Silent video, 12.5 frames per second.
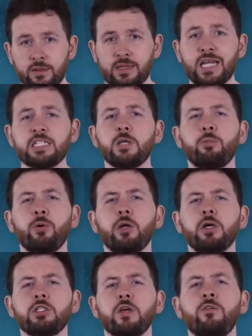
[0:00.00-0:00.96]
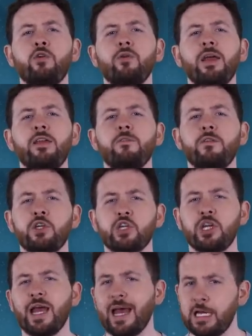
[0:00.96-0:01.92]
That's a product of great
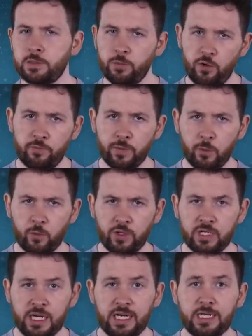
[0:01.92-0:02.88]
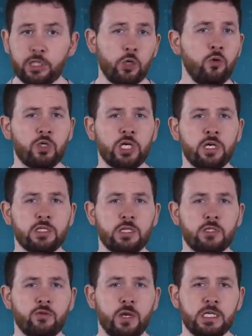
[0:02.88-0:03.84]
vision and movement, with nearly 2
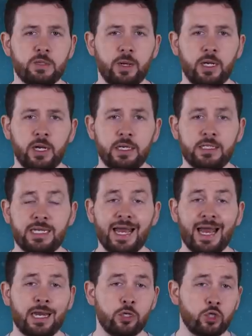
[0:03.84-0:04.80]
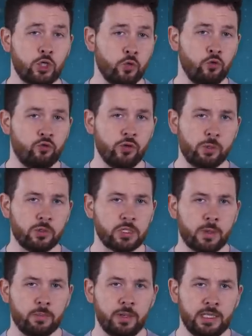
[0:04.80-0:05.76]
chances created per 90 and 2 dribbles
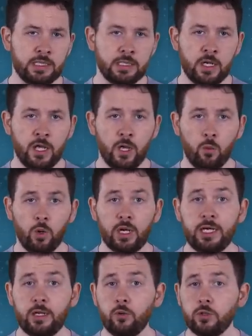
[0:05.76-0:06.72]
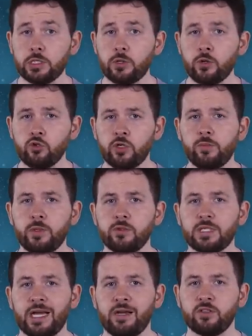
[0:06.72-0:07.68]
completed, while he also
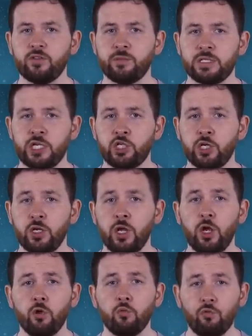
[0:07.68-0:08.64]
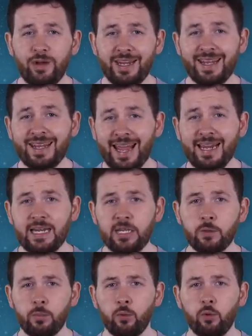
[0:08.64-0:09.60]
contributes out of possession,
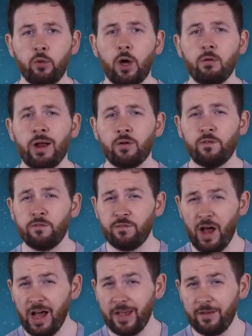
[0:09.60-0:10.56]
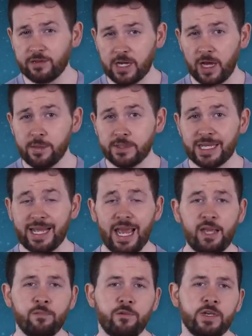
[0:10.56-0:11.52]
regaining the ball around 5 times a
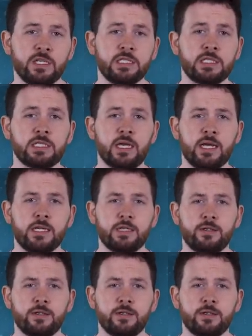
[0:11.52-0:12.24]
game for his side.